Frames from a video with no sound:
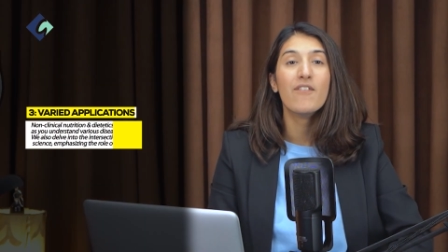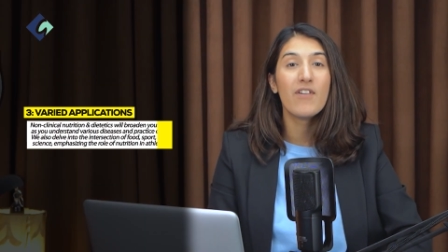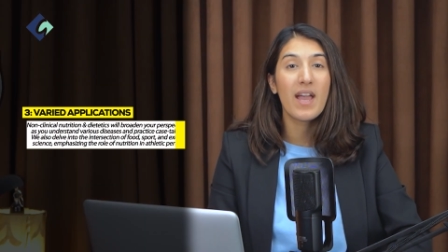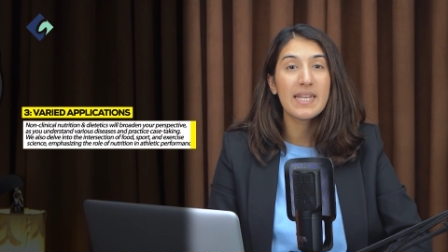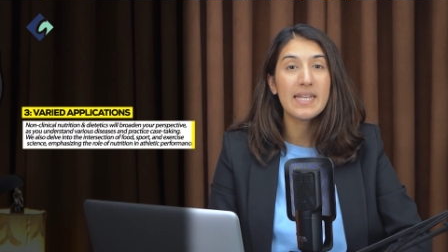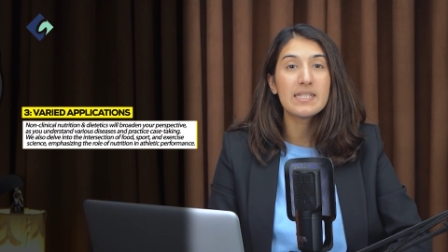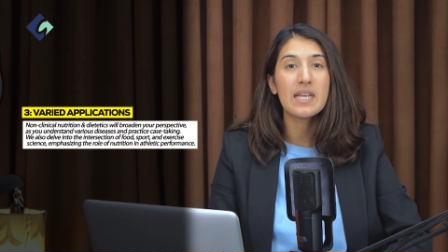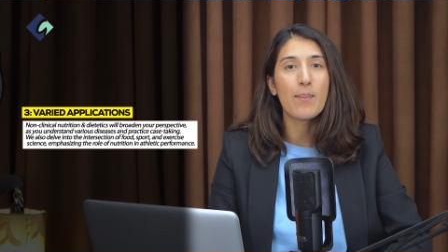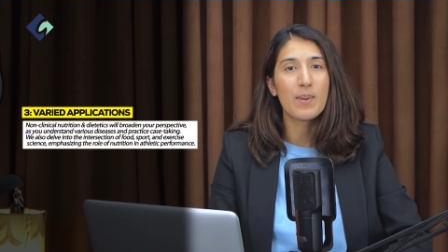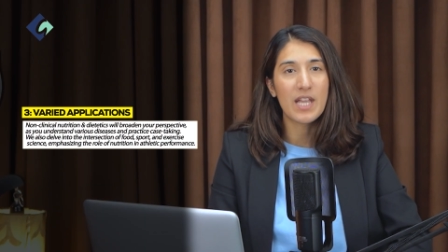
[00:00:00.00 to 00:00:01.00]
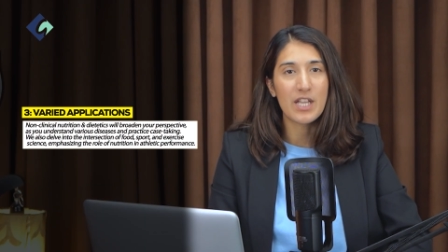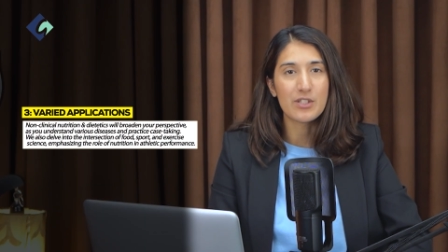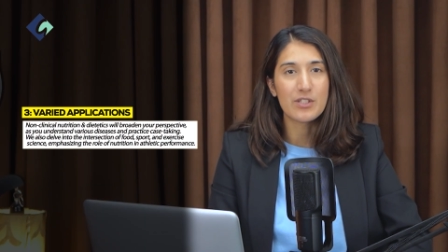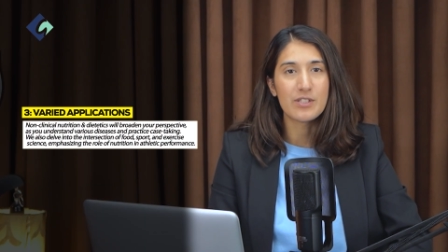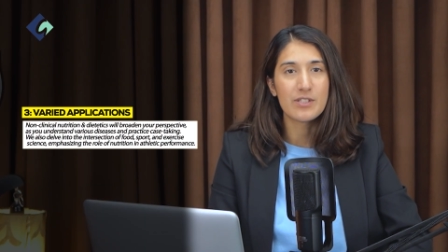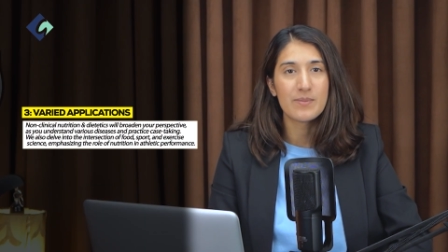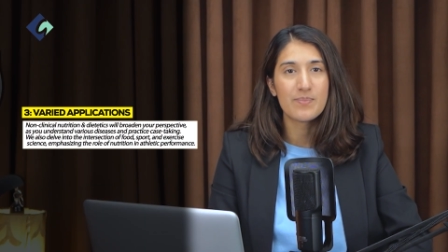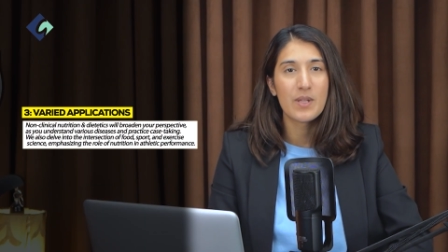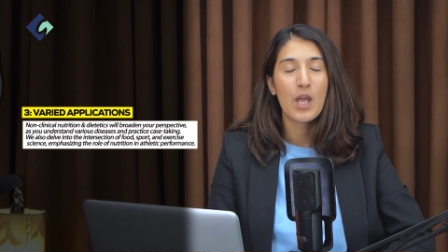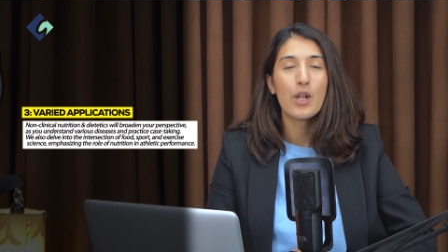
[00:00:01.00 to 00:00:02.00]
Varied applications.
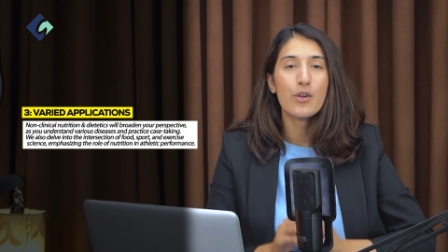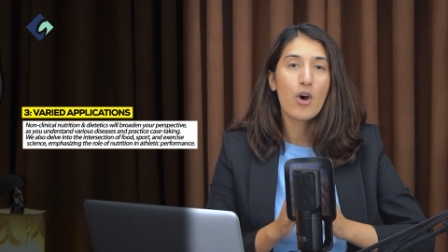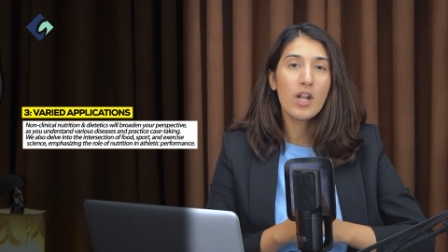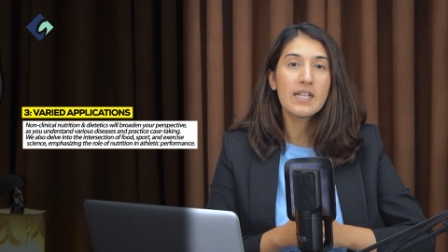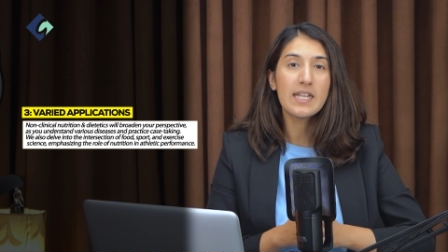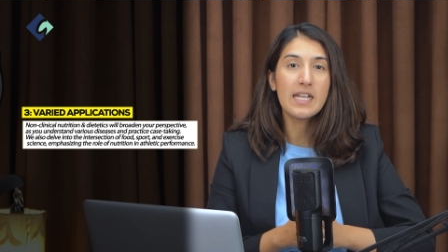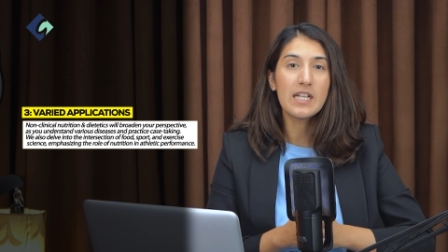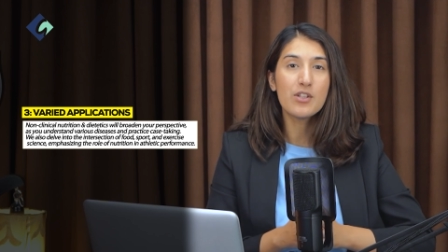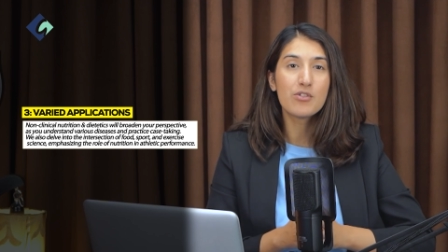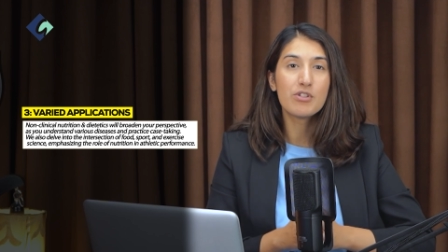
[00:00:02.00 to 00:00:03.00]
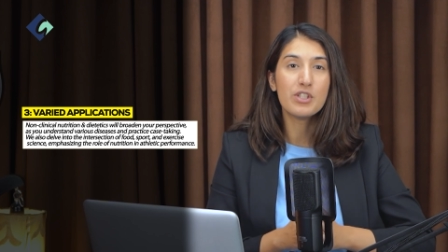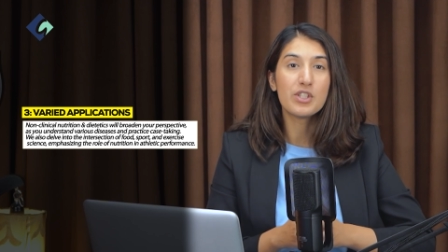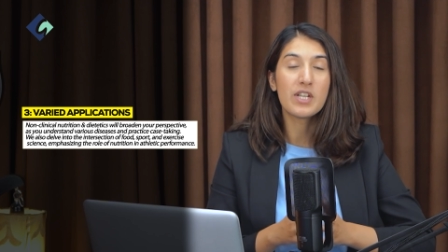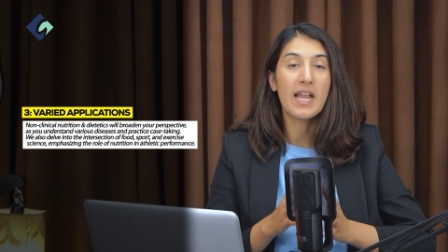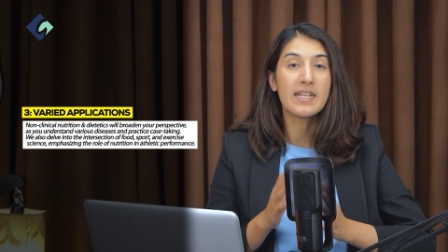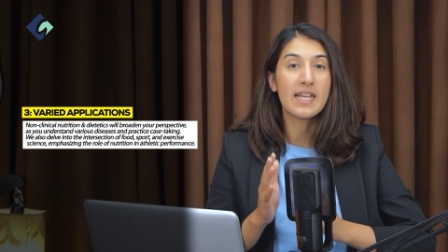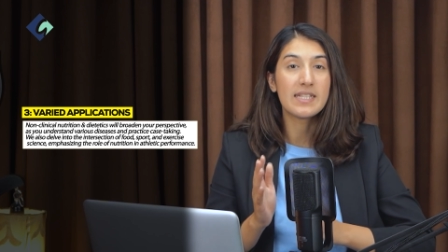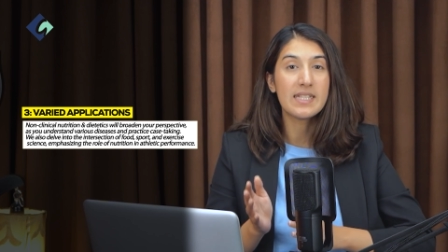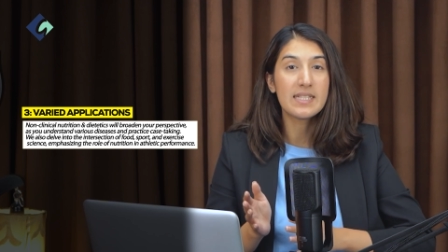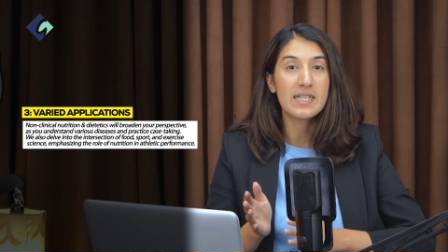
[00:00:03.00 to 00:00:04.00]
Non-clinical nutrition and
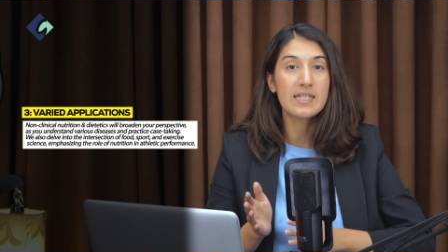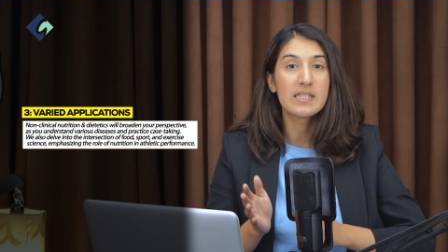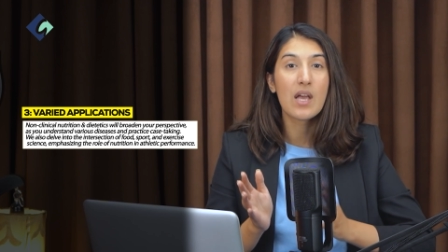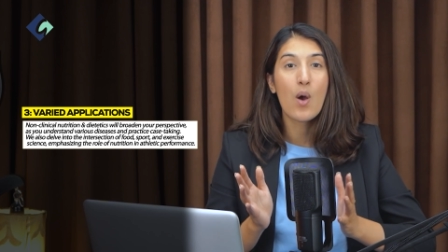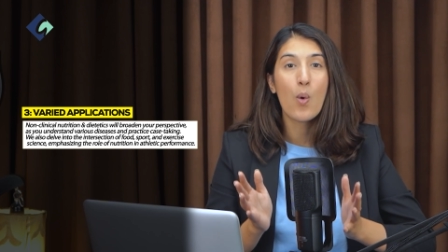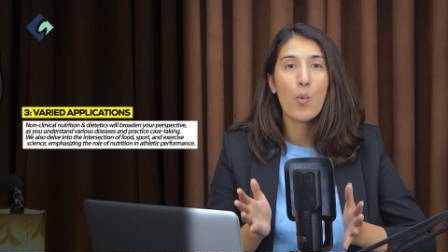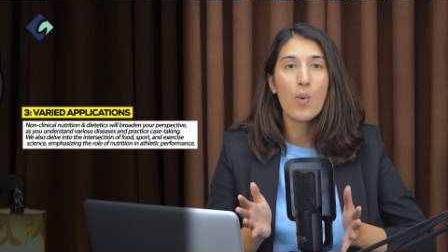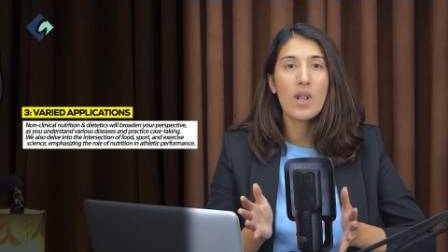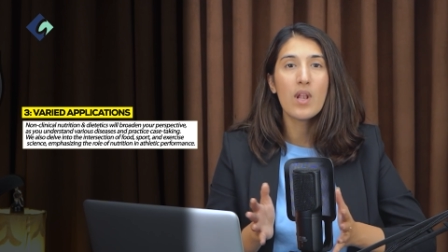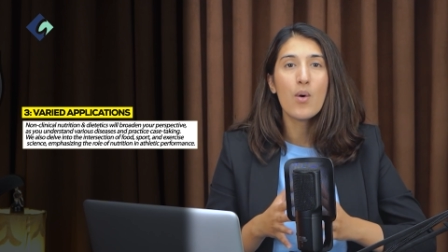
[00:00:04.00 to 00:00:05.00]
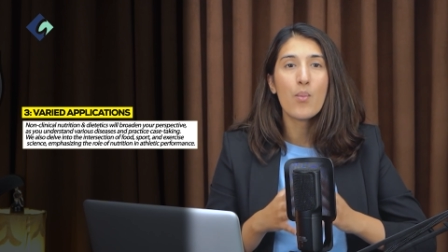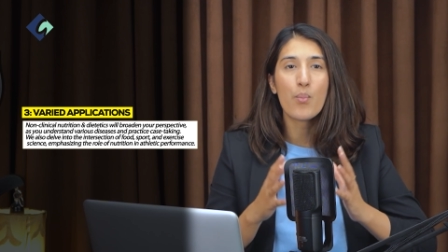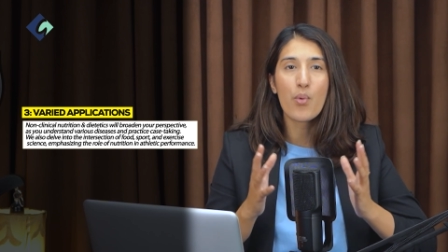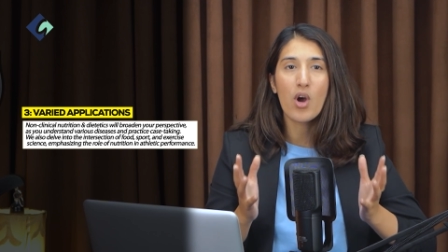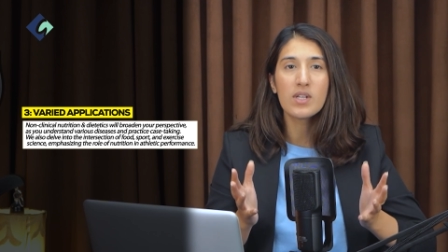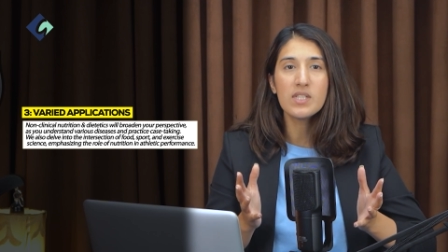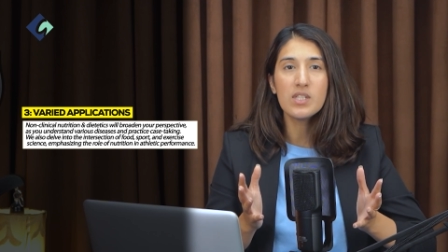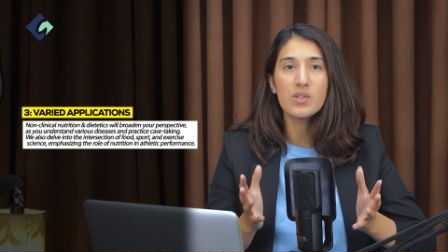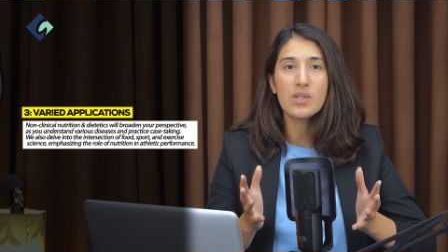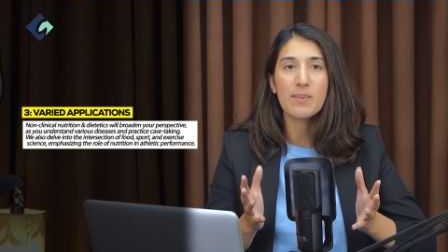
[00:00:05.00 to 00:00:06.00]
dietetics will
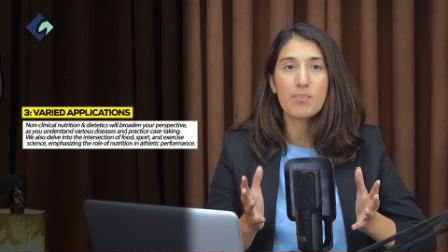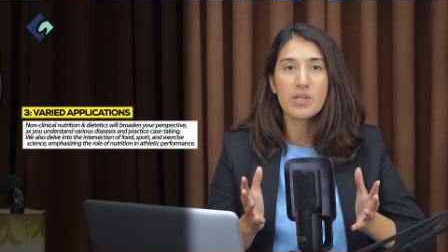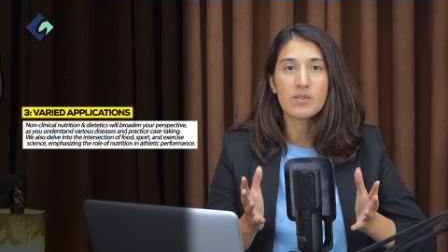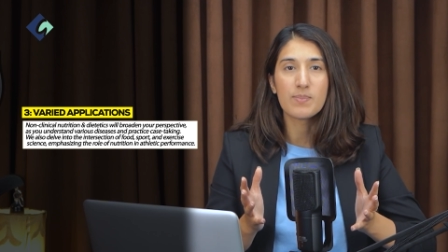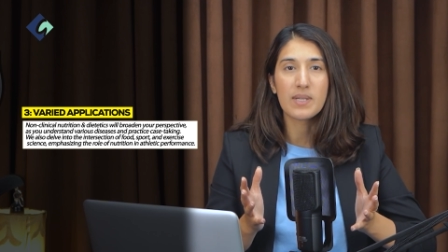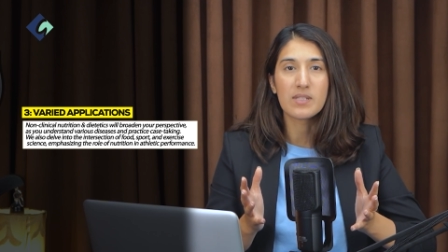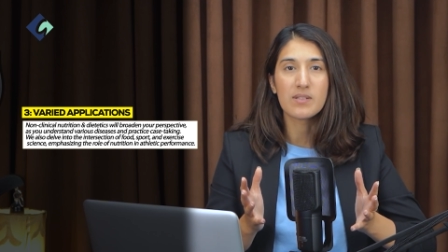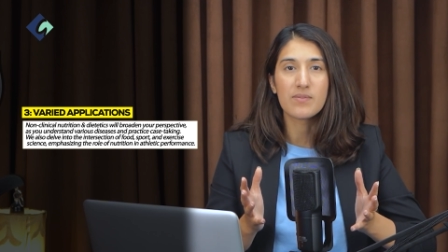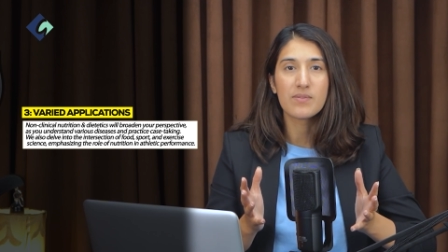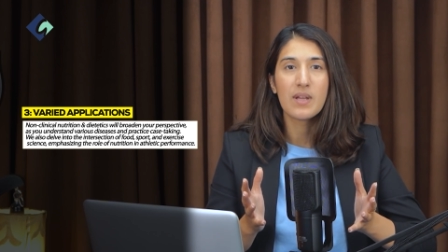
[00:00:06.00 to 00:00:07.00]
broaden your perspective